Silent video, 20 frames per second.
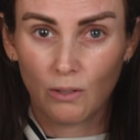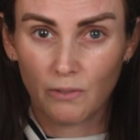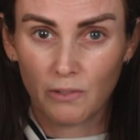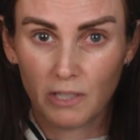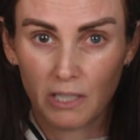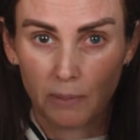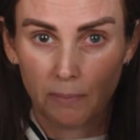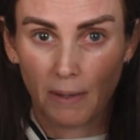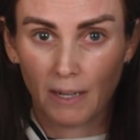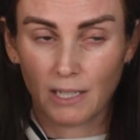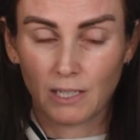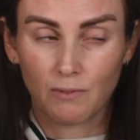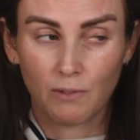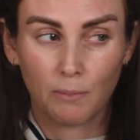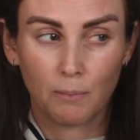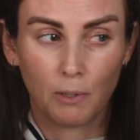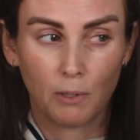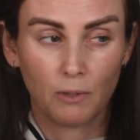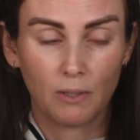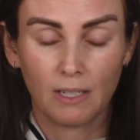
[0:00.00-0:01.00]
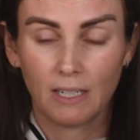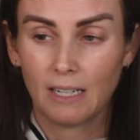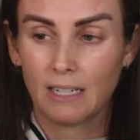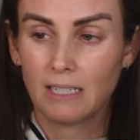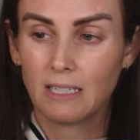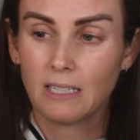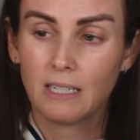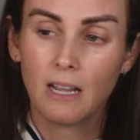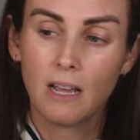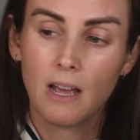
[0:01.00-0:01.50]
over the specs for both, I
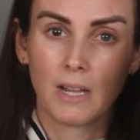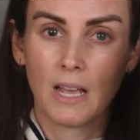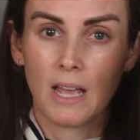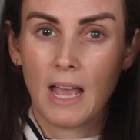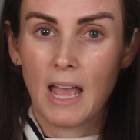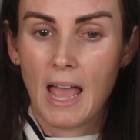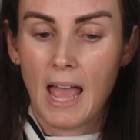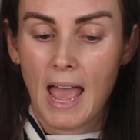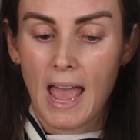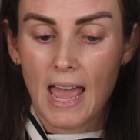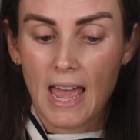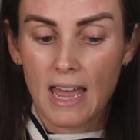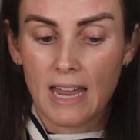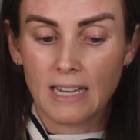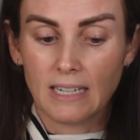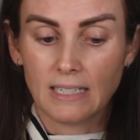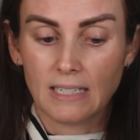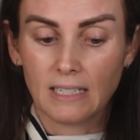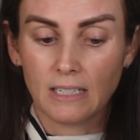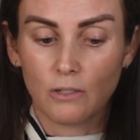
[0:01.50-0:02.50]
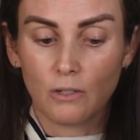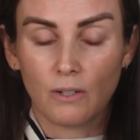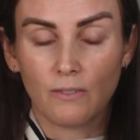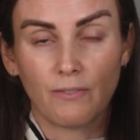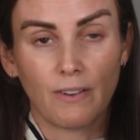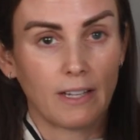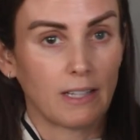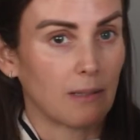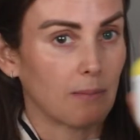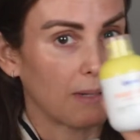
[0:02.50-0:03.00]
guess. And you can
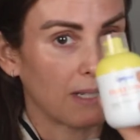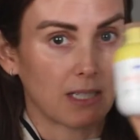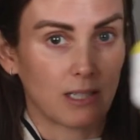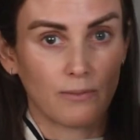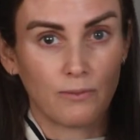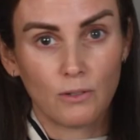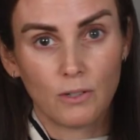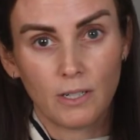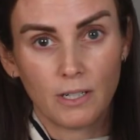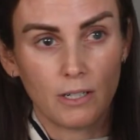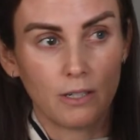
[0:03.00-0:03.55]
find them at Sephora.